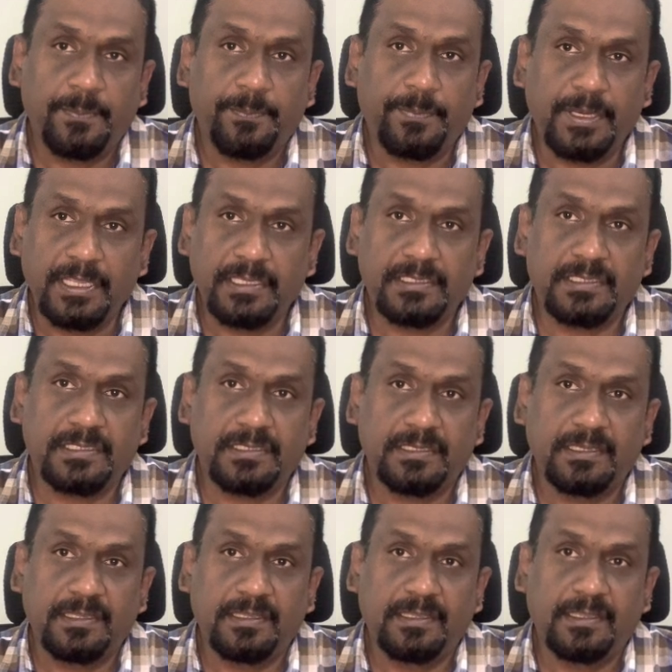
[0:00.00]

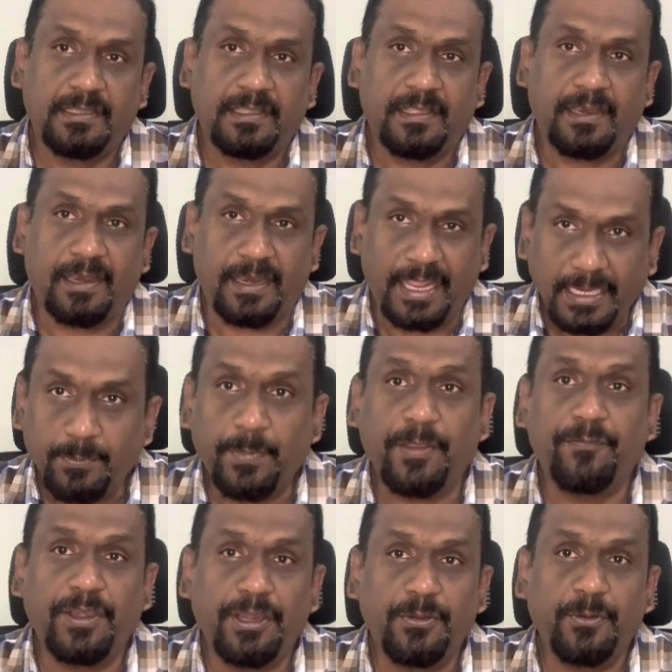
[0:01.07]
please like my
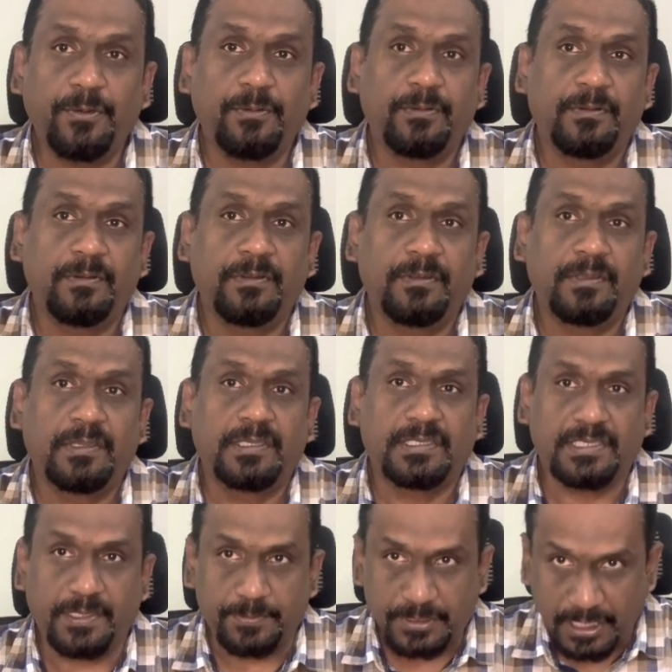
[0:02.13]
video,
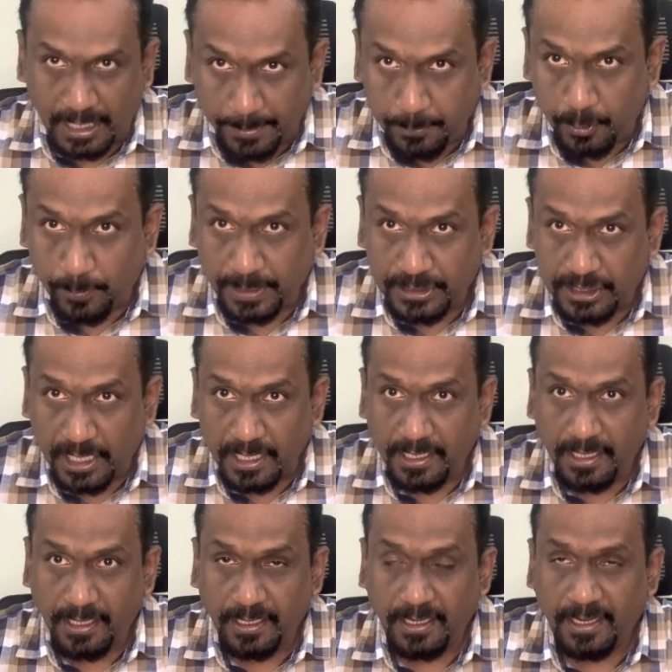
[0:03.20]
subscribe to my
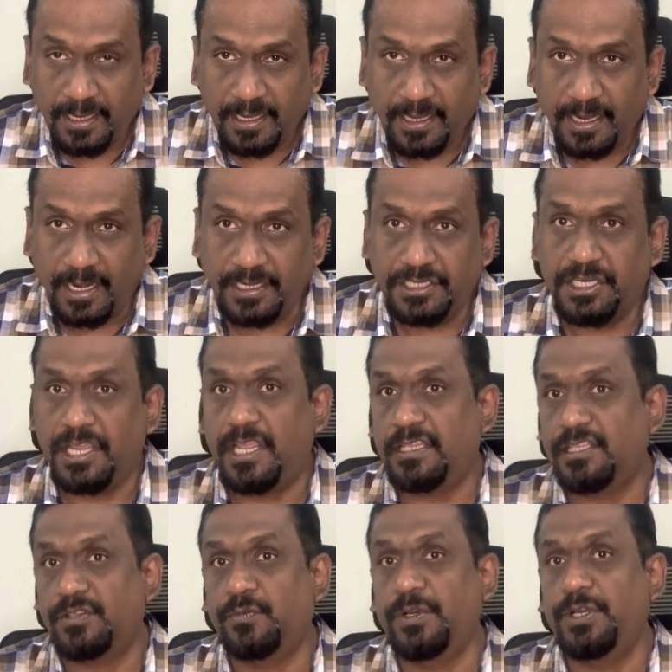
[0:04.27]
channel, and share
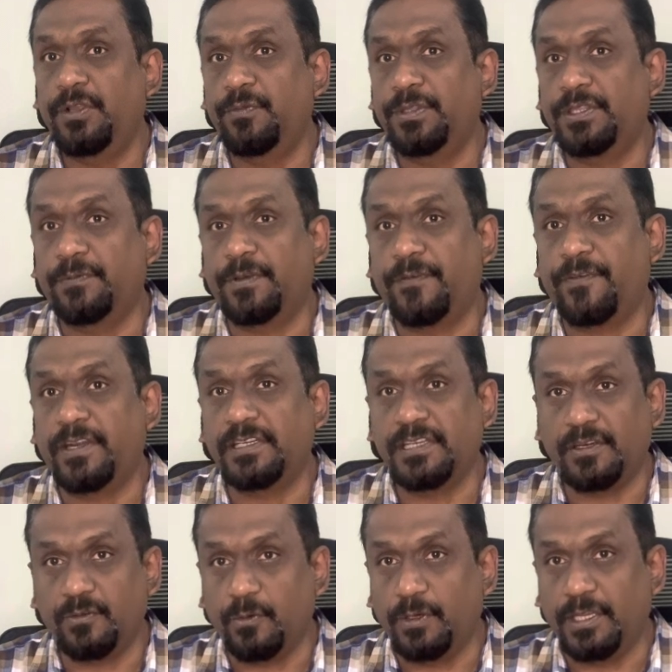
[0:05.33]
this video with your friends
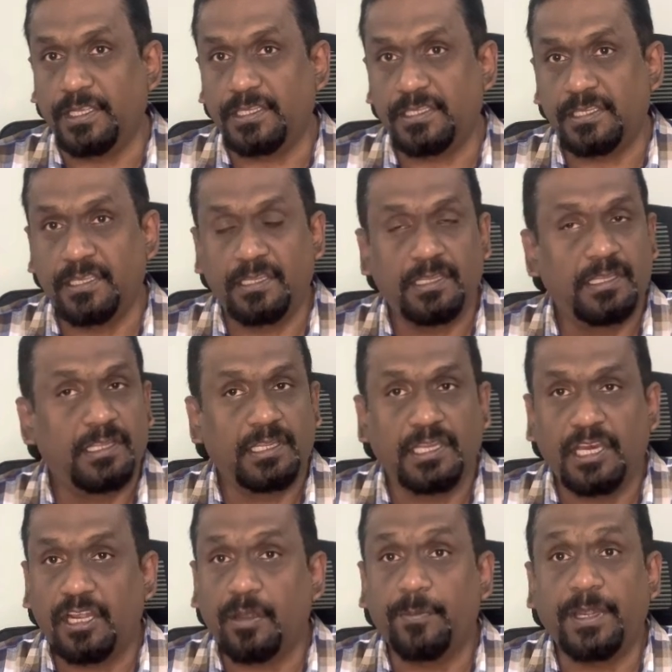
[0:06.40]
and colleagues.
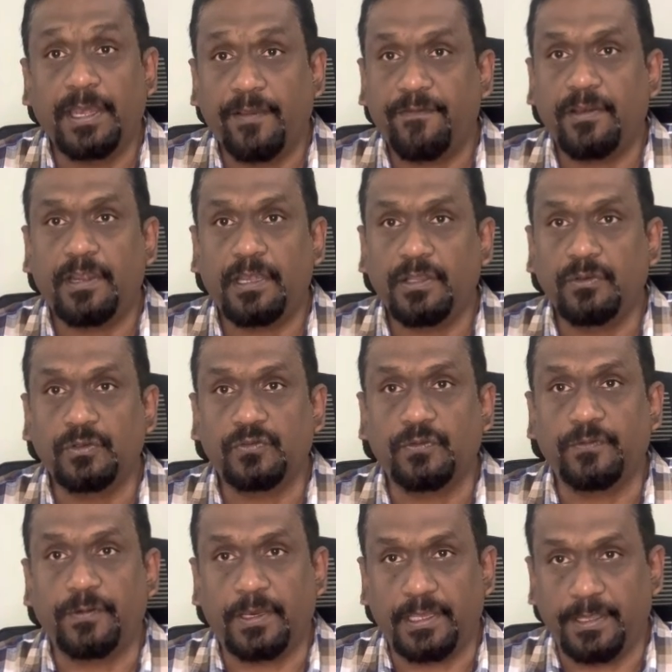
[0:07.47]
It will be definitely useful
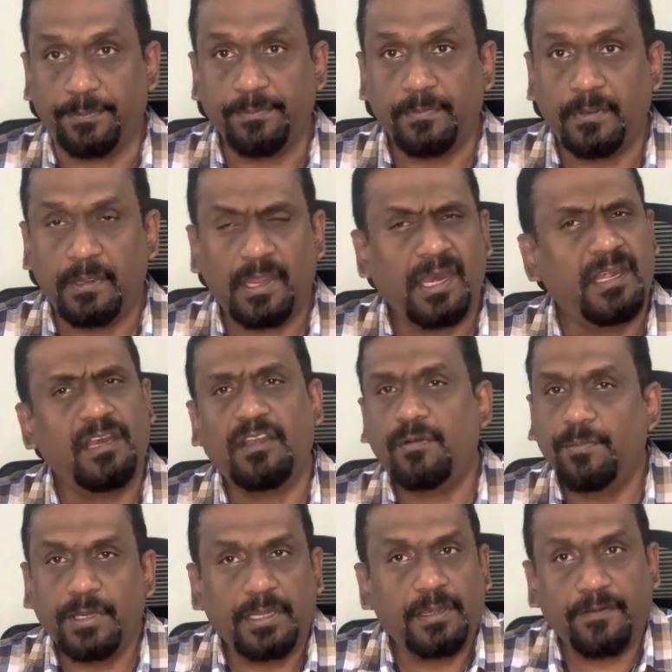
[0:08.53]
for them. It will
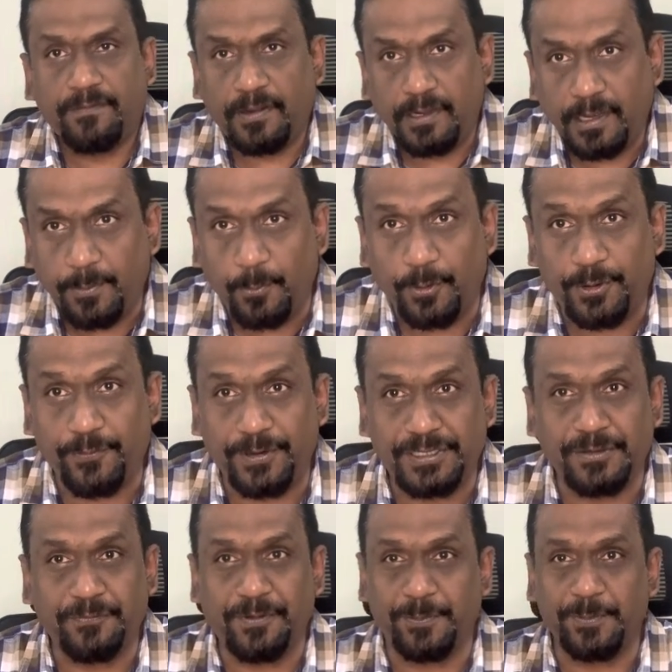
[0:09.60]
be definitely a
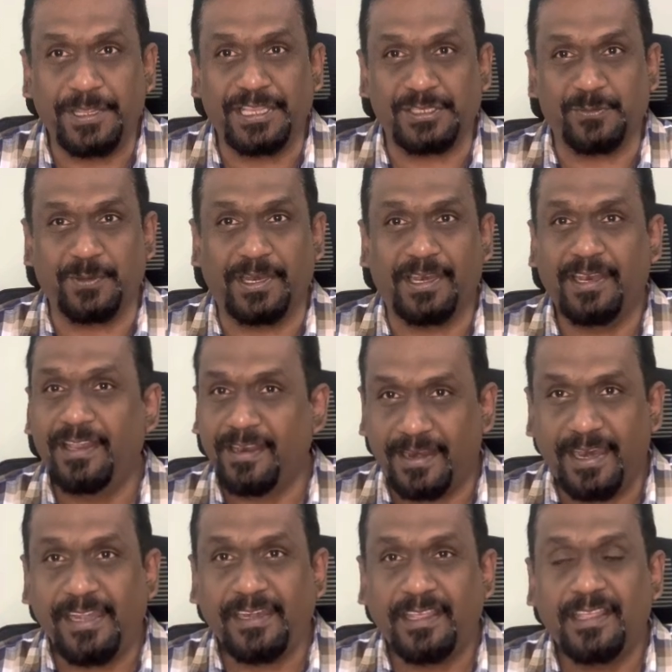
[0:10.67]
motivation for me as well,
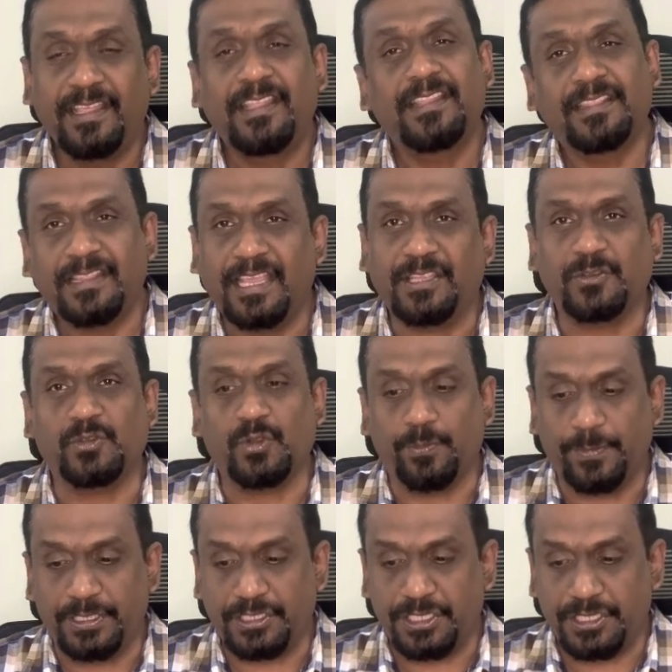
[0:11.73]
right? Thank you so much.